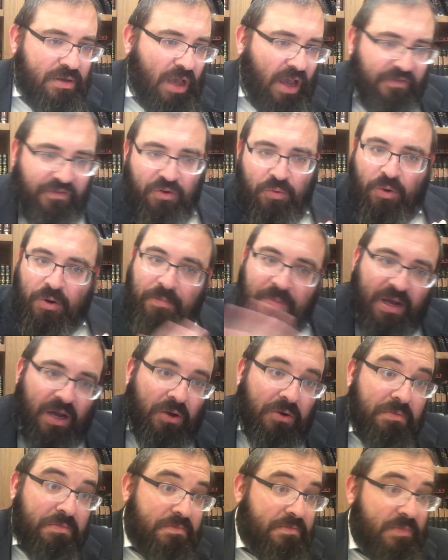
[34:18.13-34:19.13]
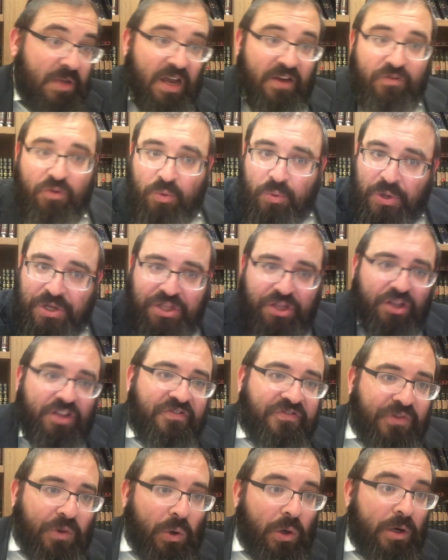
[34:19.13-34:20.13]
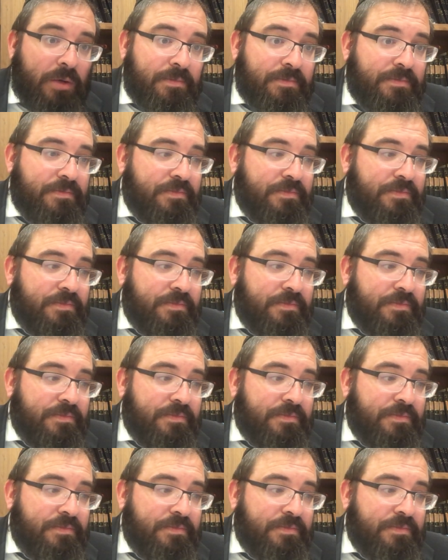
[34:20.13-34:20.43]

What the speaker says: Everyone bowed. Everyone went on the floor.